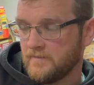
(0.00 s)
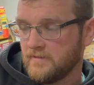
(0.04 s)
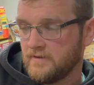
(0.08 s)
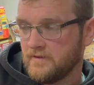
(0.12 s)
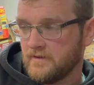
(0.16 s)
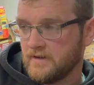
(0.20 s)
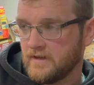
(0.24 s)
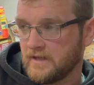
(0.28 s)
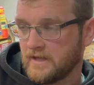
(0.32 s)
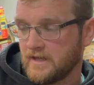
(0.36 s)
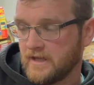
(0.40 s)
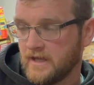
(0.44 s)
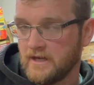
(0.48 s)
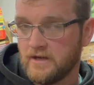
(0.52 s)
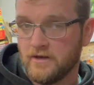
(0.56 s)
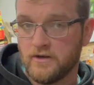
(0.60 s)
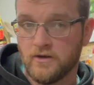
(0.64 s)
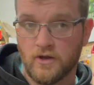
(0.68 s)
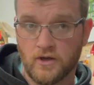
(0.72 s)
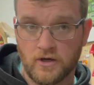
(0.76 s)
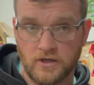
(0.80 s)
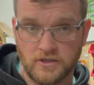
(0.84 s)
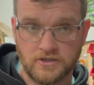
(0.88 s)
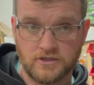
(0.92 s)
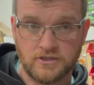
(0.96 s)
again,
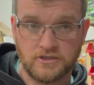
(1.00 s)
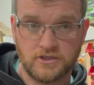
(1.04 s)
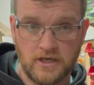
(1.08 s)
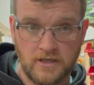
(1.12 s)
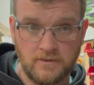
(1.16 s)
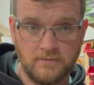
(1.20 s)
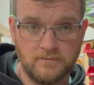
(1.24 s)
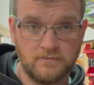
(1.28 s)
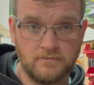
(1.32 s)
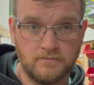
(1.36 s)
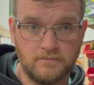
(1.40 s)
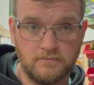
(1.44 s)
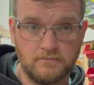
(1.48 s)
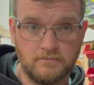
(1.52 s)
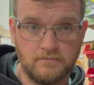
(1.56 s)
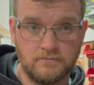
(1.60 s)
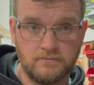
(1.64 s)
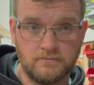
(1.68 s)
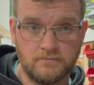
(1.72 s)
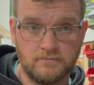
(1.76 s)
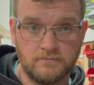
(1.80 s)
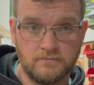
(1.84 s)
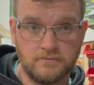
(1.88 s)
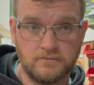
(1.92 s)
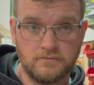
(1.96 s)
not a cheap
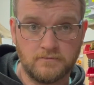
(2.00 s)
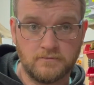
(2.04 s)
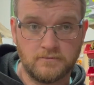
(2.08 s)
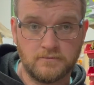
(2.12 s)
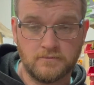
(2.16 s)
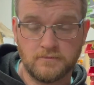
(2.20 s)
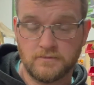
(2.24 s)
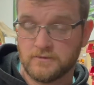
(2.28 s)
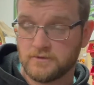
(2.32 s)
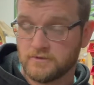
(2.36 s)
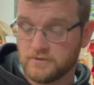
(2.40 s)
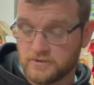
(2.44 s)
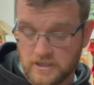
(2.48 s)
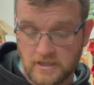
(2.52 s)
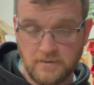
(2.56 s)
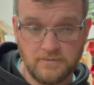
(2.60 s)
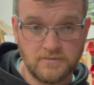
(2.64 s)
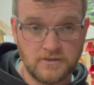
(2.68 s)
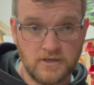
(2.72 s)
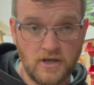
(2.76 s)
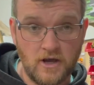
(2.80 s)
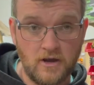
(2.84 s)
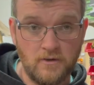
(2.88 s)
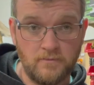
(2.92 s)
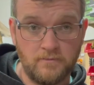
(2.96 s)

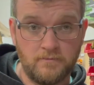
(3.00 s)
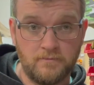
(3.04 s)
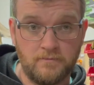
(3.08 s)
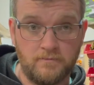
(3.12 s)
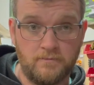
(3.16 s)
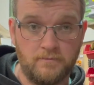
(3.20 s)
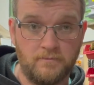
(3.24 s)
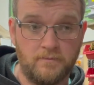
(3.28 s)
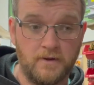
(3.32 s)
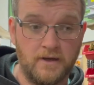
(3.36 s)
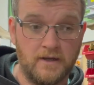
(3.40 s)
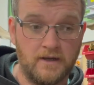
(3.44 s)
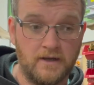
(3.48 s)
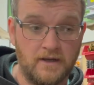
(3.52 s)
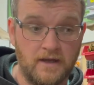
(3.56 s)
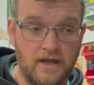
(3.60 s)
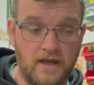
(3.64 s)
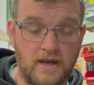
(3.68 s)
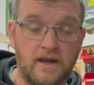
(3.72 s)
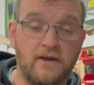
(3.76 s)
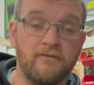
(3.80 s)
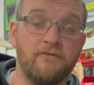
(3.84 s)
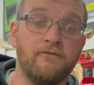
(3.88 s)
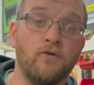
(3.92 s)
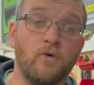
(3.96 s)
scope, but
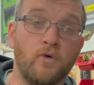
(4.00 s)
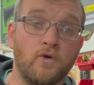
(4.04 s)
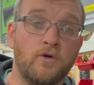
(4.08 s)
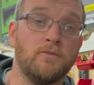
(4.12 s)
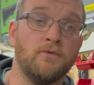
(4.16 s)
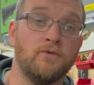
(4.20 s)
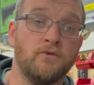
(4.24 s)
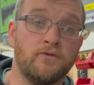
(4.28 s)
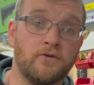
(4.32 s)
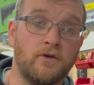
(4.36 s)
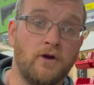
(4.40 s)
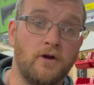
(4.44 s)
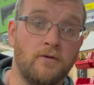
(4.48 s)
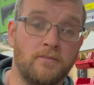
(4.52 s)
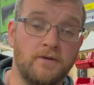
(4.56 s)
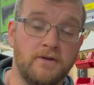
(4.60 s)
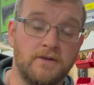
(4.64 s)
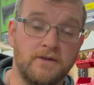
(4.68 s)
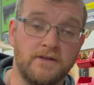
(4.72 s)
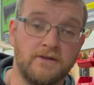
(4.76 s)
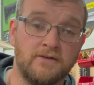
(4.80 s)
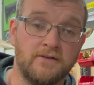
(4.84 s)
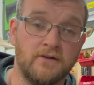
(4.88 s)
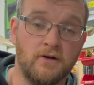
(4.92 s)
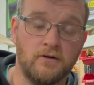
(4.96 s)
an affordable scope in
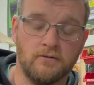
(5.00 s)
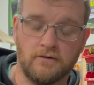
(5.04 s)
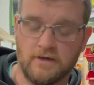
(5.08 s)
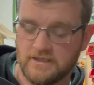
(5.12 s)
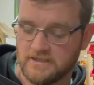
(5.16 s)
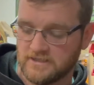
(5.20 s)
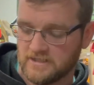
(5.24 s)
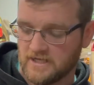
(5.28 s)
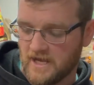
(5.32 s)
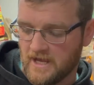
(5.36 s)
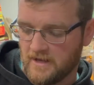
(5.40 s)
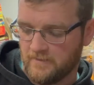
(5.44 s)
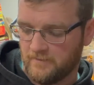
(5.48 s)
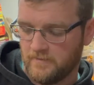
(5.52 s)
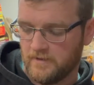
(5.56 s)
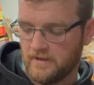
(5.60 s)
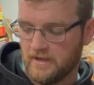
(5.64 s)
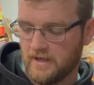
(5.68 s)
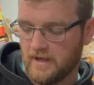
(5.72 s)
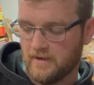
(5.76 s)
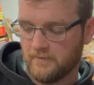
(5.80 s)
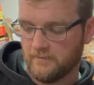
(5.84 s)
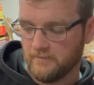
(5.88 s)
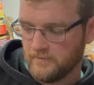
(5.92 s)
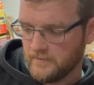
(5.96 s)
this long range game.
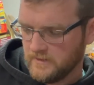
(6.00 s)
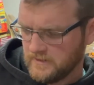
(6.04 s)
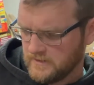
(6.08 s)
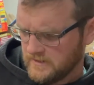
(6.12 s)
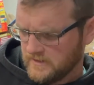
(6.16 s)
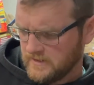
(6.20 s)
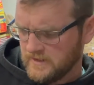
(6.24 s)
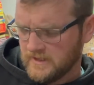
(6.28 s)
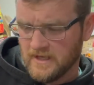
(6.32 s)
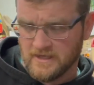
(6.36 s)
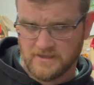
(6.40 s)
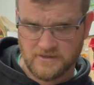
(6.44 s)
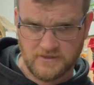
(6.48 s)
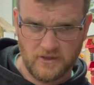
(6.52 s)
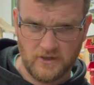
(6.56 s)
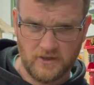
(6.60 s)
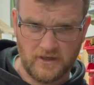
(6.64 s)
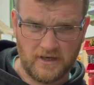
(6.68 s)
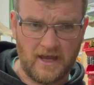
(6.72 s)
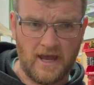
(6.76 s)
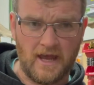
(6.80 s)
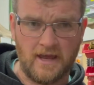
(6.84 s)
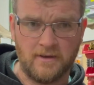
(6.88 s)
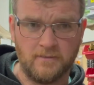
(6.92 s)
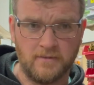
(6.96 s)
It's not a
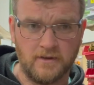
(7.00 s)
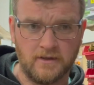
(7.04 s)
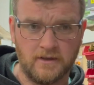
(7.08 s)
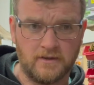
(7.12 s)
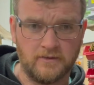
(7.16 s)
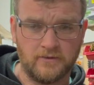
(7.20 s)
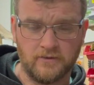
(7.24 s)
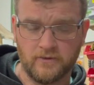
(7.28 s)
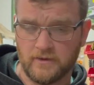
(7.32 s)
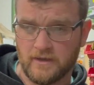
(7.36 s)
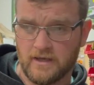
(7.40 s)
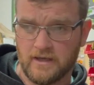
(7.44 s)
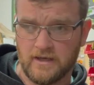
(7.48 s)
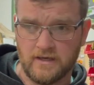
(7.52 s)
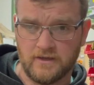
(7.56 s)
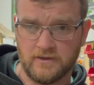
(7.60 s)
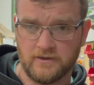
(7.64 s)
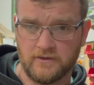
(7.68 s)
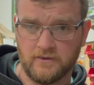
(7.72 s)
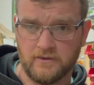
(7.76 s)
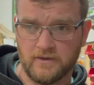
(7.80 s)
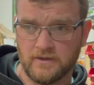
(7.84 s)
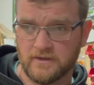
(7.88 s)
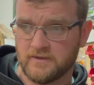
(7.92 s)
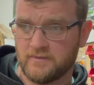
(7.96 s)
game you sort of get into
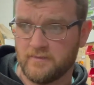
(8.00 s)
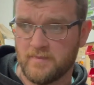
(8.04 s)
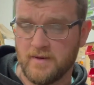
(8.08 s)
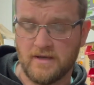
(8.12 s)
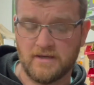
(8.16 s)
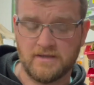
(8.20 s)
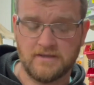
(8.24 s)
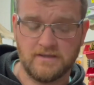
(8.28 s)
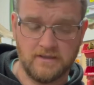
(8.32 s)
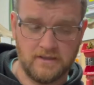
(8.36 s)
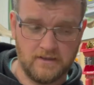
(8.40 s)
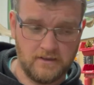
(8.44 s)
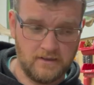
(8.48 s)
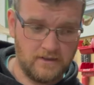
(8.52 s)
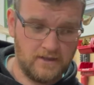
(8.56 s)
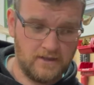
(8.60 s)
and expect to,